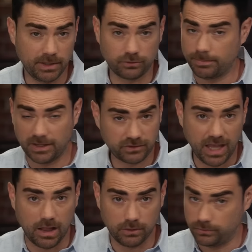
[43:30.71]
Pedro
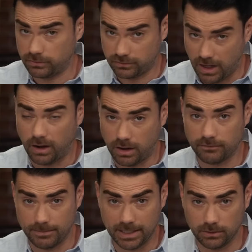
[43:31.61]
Pascal, who's the star
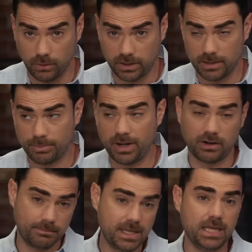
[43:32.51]
of The Mandalorian, put
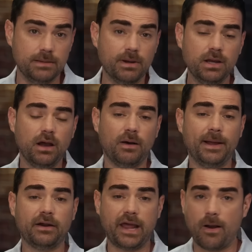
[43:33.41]
out a meme
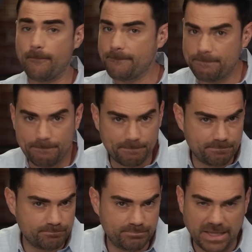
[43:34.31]
about how
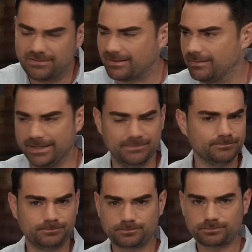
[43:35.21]
basically
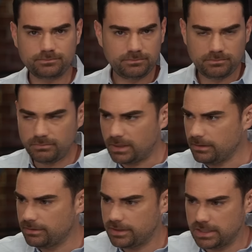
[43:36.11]

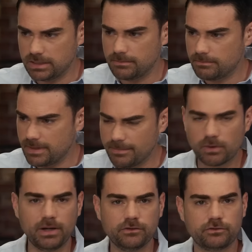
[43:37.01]
the
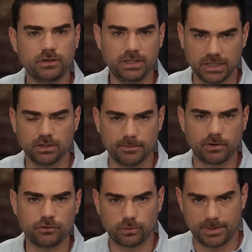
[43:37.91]
immigrants, illegal
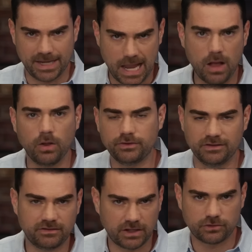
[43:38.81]
immigrants, who were being held
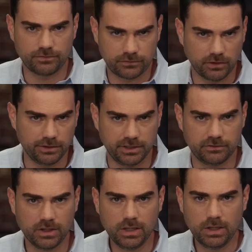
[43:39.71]
in detention
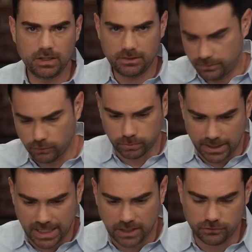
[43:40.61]
facilities those were
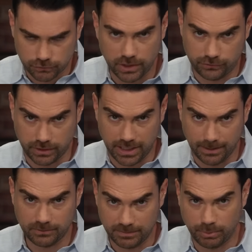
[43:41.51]
like concentration
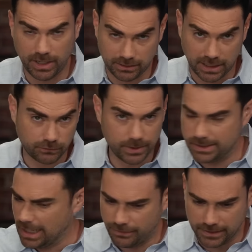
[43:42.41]
camps. He put out that
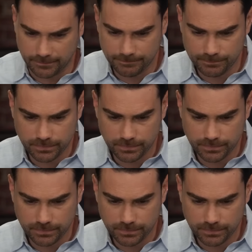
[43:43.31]
tweet, nothing.